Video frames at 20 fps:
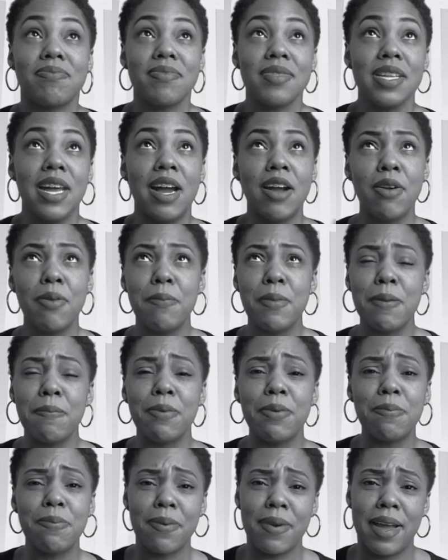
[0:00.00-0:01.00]
I remember
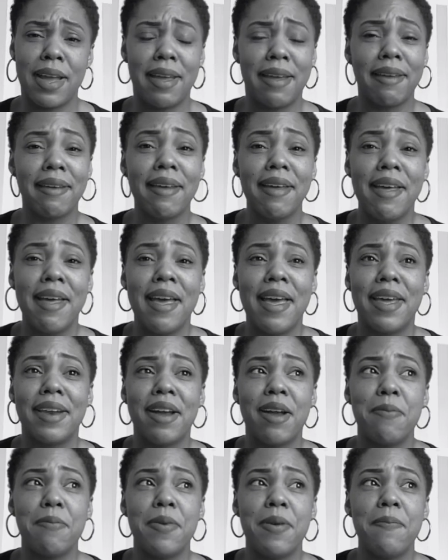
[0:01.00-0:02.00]
praying, and I
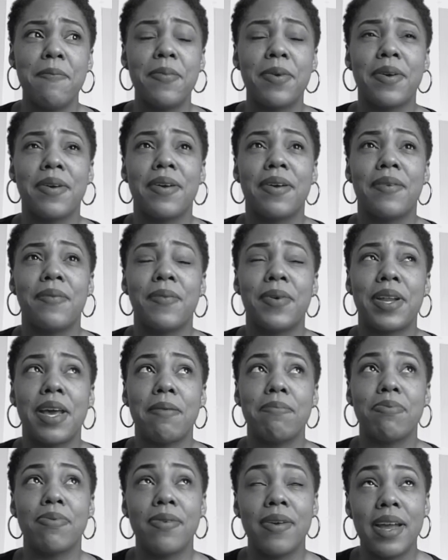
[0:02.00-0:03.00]
remember when I
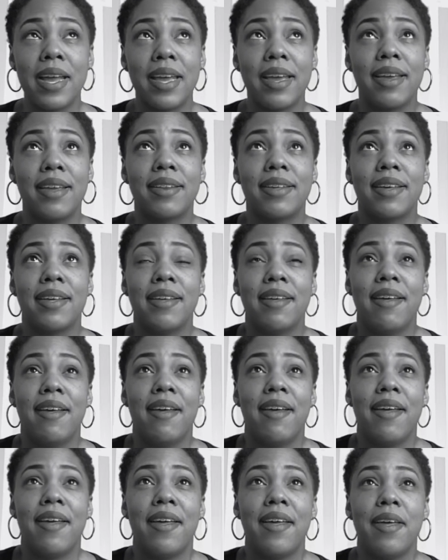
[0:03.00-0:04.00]
prayed,
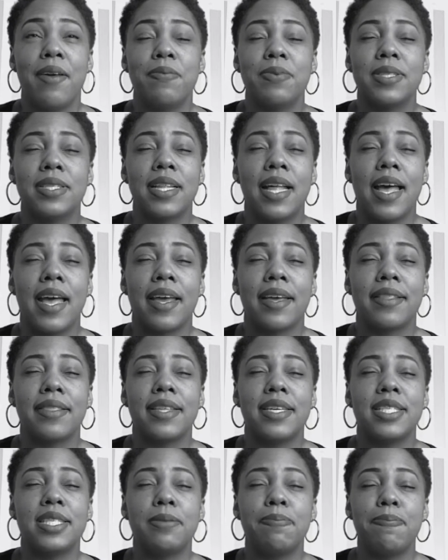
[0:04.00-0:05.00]
it was like
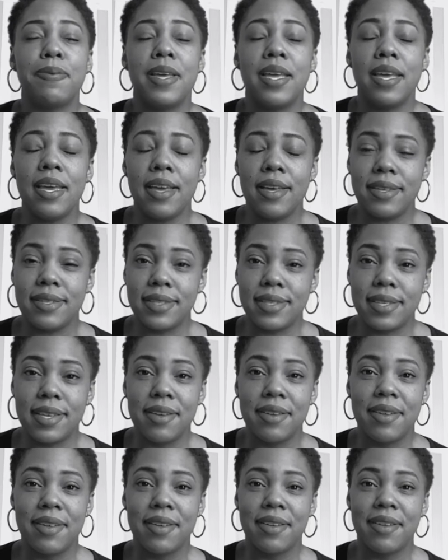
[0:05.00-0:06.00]
this peace
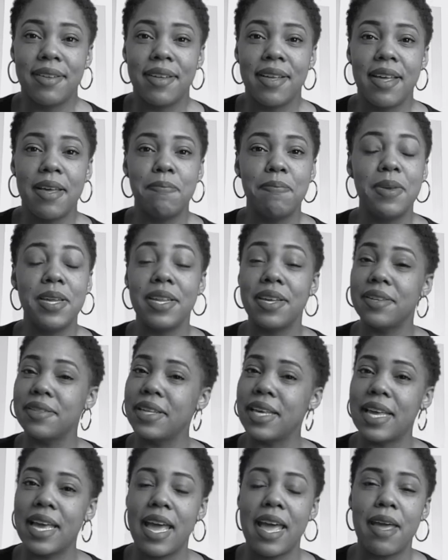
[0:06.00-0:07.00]
immediately
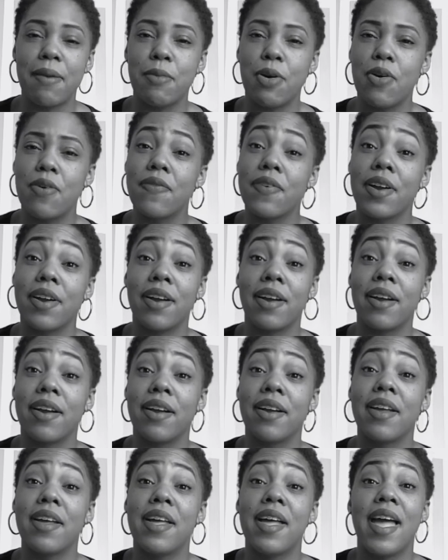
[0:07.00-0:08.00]
came over
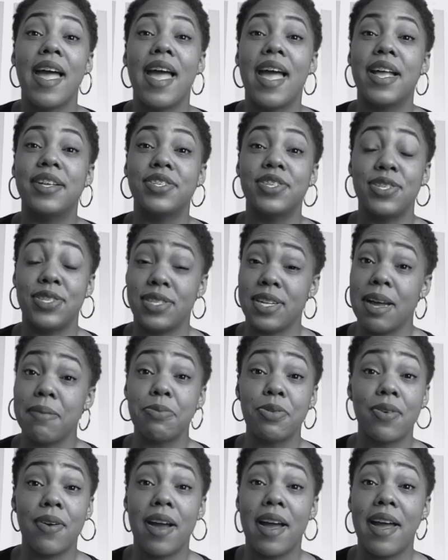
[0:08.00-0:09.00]
her, and she stopped
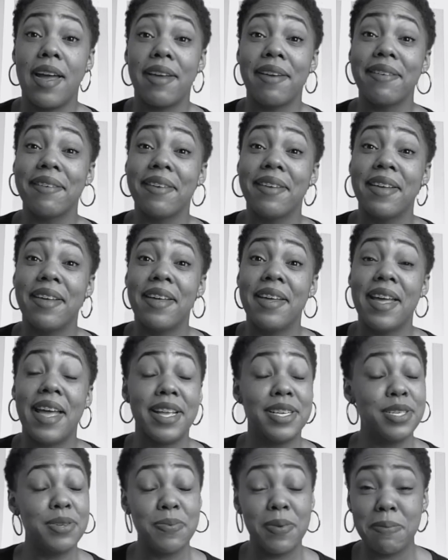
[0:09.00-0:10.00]
crying
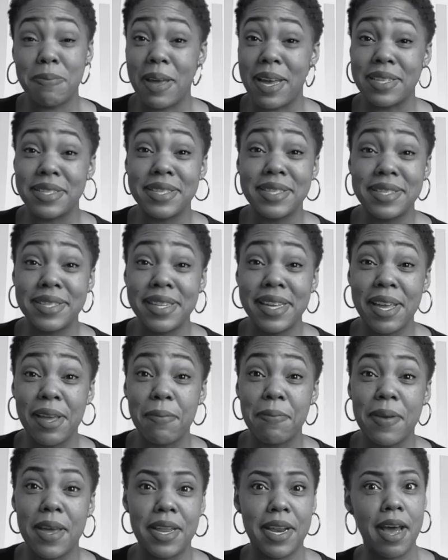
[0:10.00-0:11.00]
and she went back to
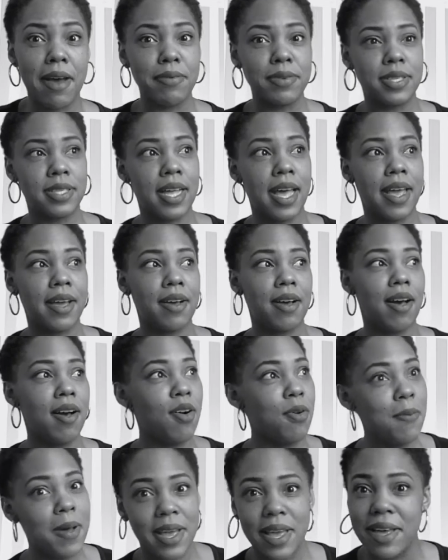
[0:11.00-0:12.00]
sleep. And I was like,
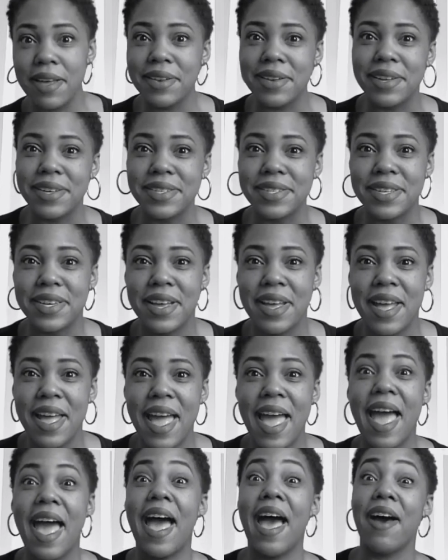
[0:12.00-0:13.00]
oh my goodness,
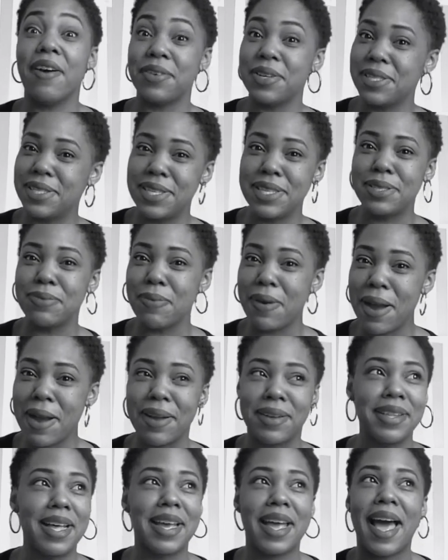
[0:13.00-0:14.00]
how does this work?
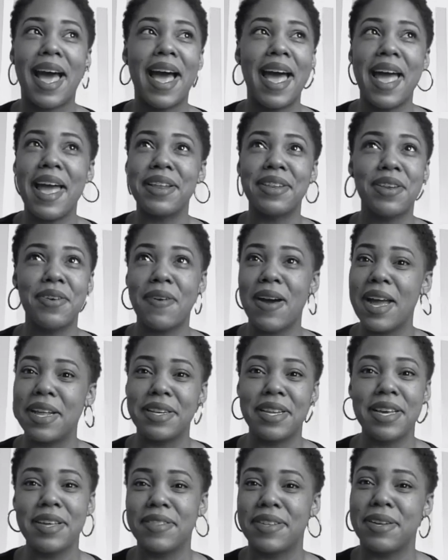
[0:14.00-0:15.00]
Like, I had no
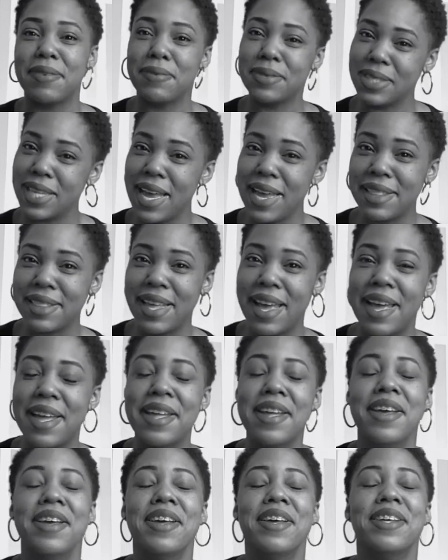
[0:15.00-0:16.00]
idea that it was like that.
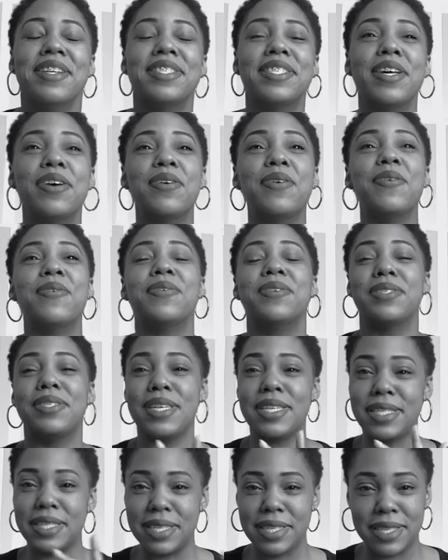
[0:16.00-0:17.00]
So,
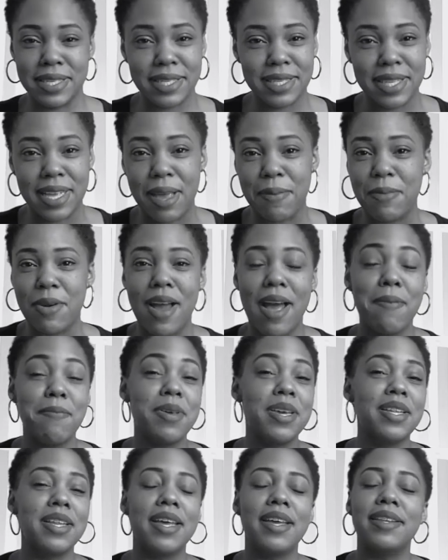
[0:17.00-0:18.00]
just a disclaimer, I
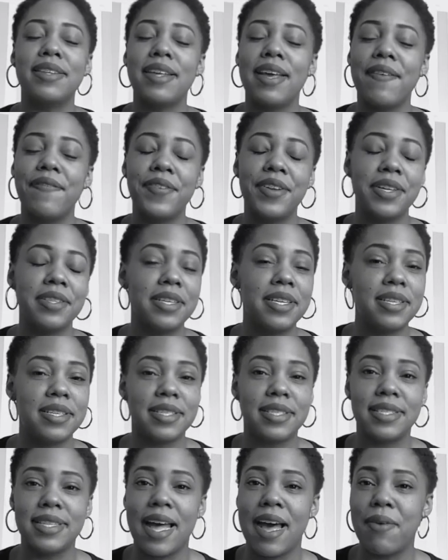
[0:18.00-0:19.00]
mean, it definitely
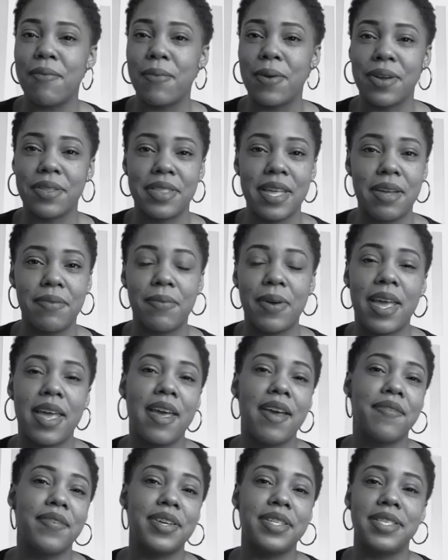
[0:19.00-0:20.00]
does not work that way
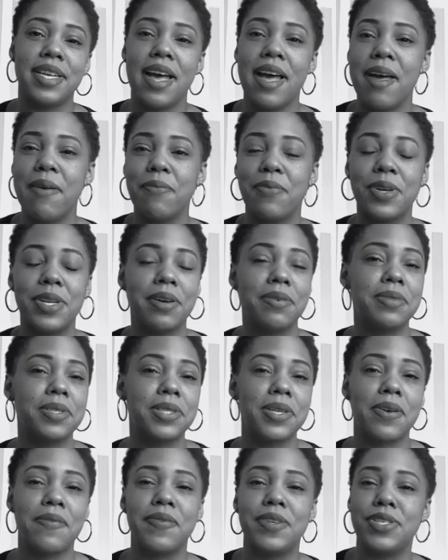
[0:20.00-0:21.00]
every time. We don't
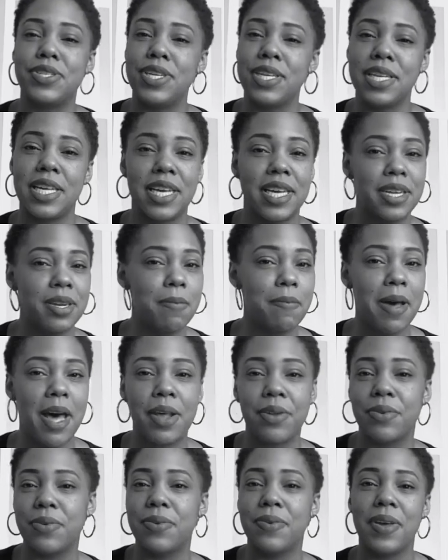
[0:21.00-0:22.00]
serve a genie in a
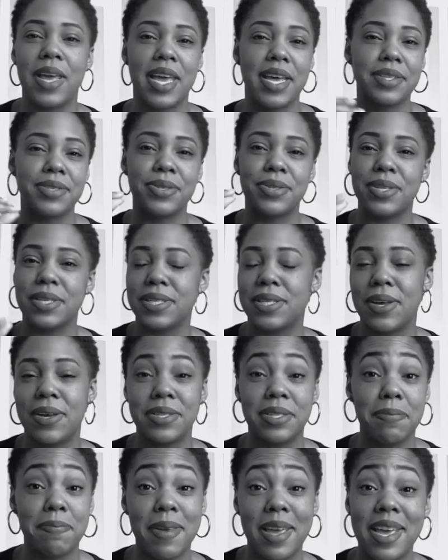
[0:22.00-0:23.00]
bottle who answers us on
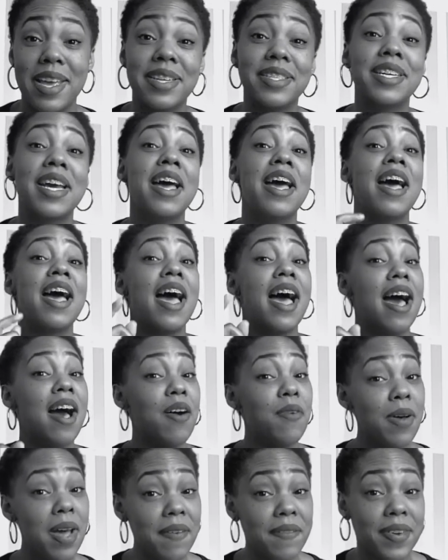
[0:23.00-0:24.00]
demand.
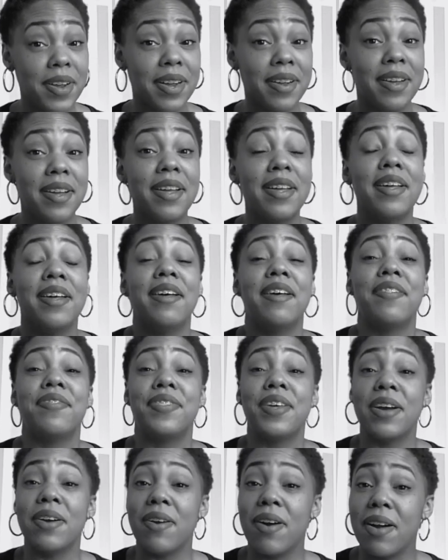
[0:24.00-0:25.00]
However,
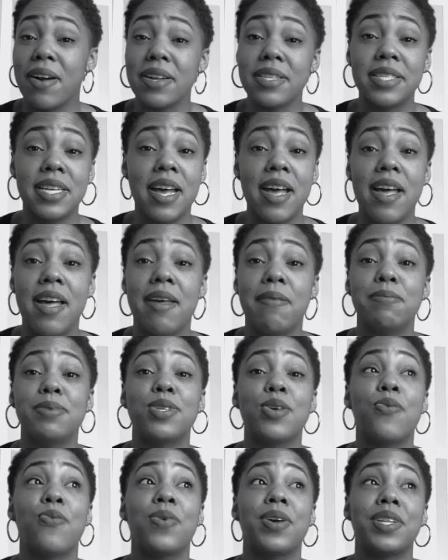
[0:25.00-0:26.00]
there are times
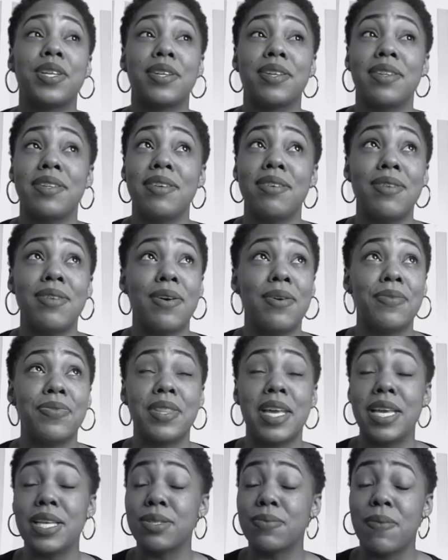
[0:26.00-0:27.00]
when,
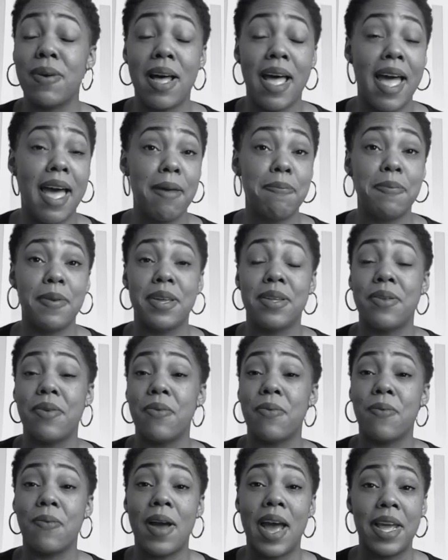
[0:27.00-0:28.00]
things will happen
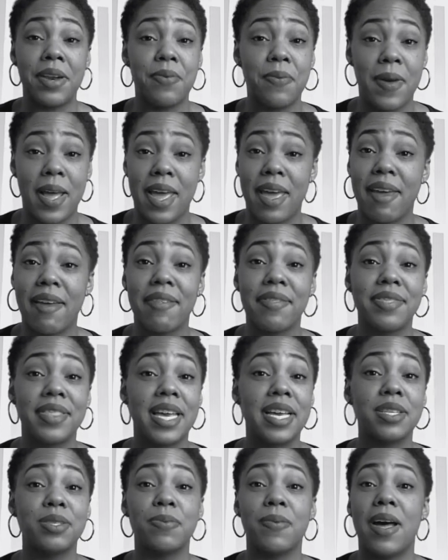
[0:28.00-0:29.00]
right away.
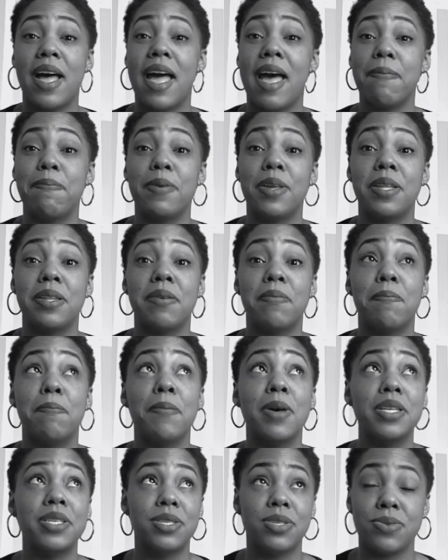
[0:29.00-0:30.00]
Things will happen
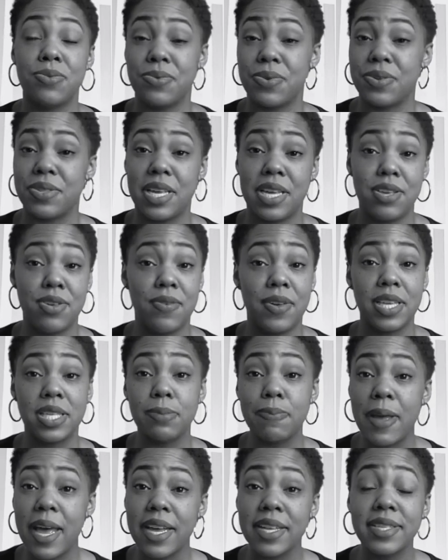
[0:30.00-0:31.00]
much sooner than you
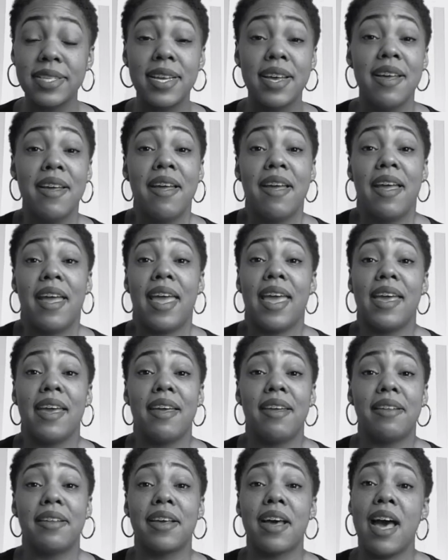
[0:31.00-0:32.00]
expect,
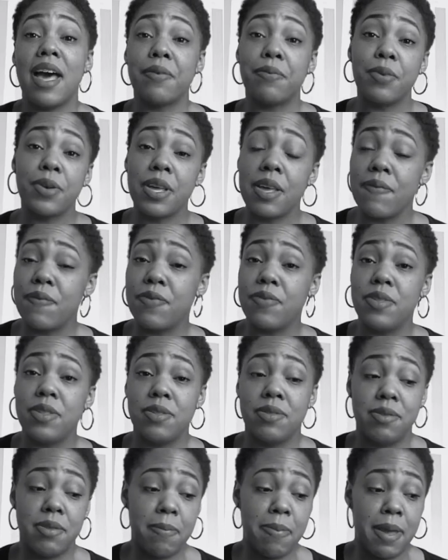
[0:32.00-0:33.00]
and God will give
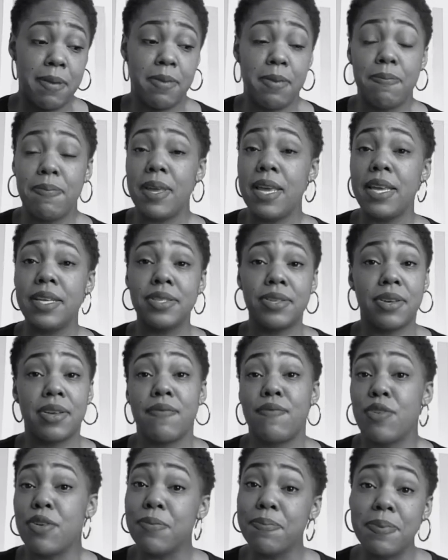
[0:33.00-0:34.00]
the baby peace and
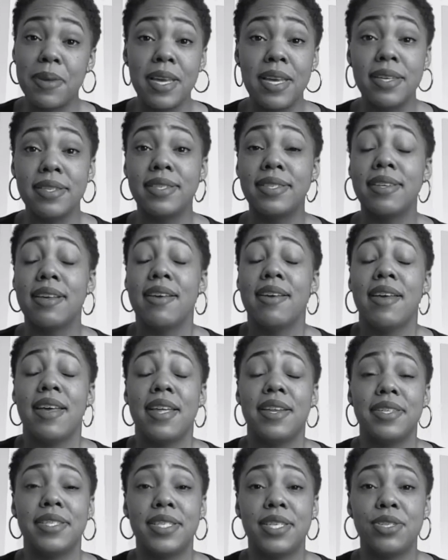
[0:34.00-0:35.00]
give you peace
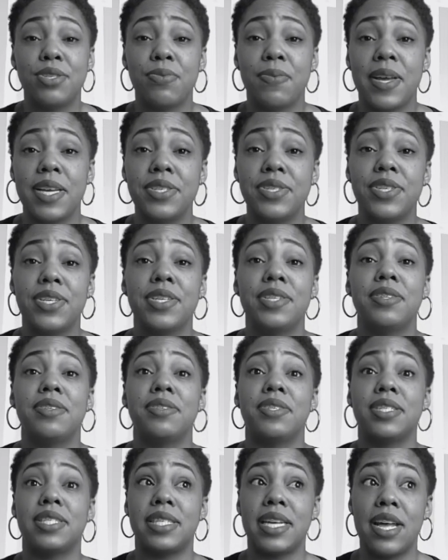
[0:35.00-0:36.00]
in a situation
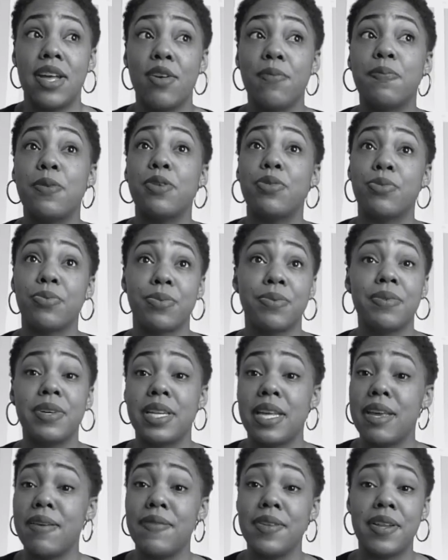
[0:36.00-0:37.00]
just to help you through it.
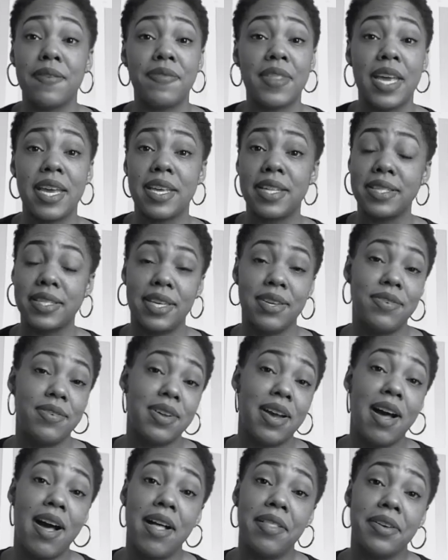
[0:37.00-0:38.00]
Even if they continue to
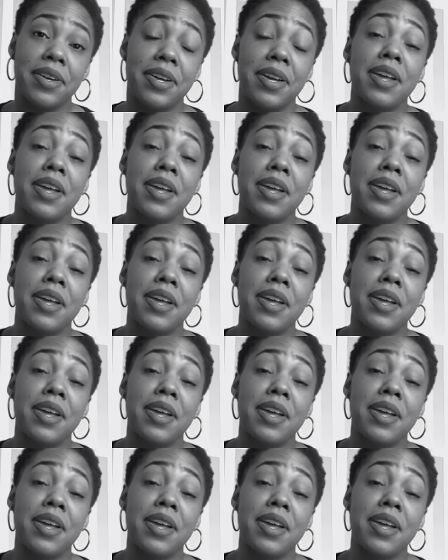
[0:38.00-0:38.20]
holler,